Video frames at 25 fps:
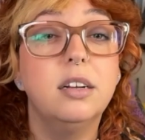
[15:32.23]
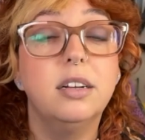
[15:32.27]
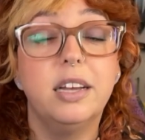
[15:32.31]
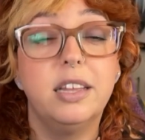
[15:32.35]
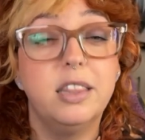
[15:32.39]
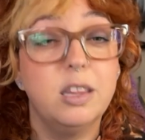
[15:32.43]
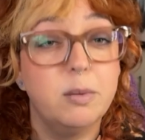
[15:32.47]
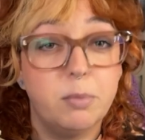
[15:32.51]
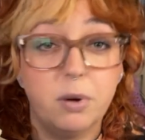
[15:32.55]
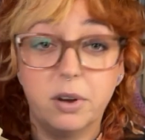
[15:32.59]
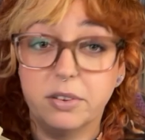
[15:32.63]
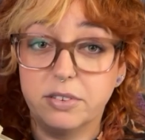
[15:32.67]
in
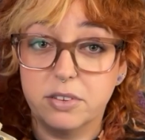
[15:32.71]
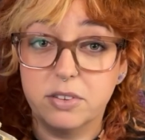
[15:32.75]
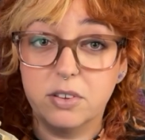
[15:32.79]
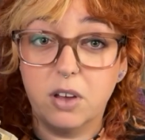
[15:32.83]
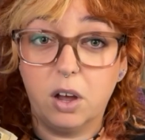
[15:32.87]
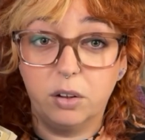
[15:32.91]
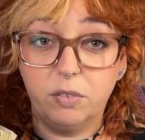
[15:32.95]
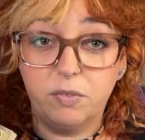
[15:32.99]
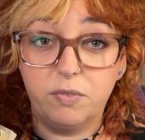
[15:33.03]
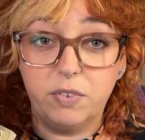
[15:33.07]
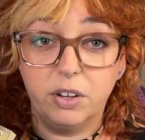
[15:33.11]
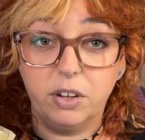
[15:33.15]
the books it's
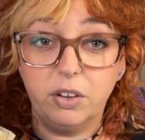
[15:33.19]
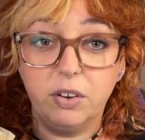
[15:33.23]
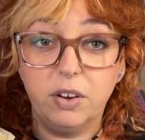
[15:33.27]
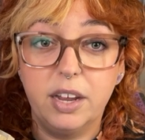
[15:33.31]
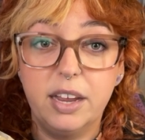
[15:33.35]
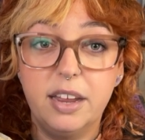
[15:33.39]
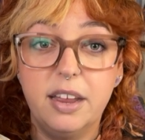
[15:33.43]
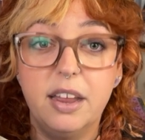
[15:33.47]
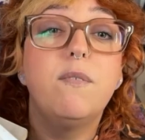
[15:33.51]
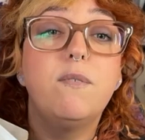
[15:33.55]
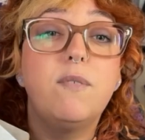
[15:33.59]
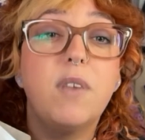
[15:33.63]
called
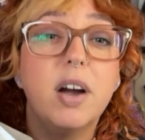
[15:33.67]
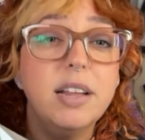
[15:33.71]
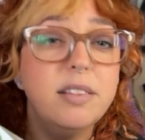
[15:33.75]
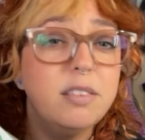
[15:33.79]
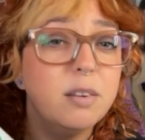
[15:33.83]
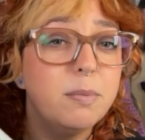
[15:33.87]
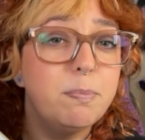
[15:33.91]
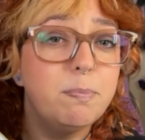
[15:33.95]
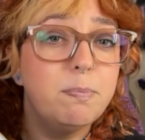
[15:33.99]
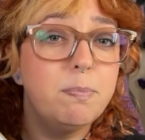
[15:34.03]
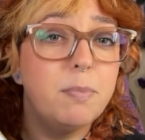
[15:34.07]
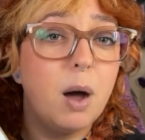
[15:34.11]
Fillory, finds
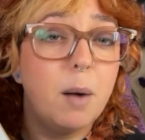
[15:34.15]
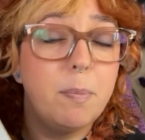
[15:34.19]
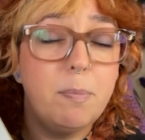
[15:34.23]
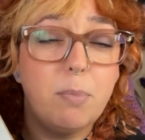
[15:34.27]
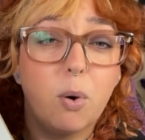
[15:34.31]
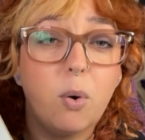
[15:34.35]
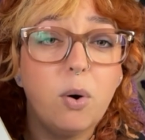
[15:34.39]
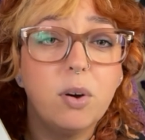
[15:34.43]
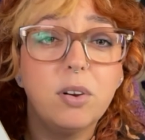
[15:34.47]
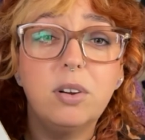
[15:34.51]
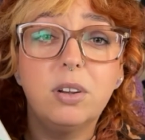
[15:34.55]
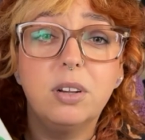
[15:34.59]
a
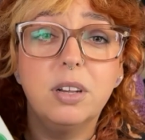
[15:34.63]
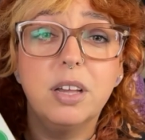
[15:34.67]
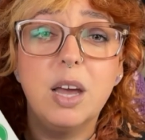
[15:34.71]
portal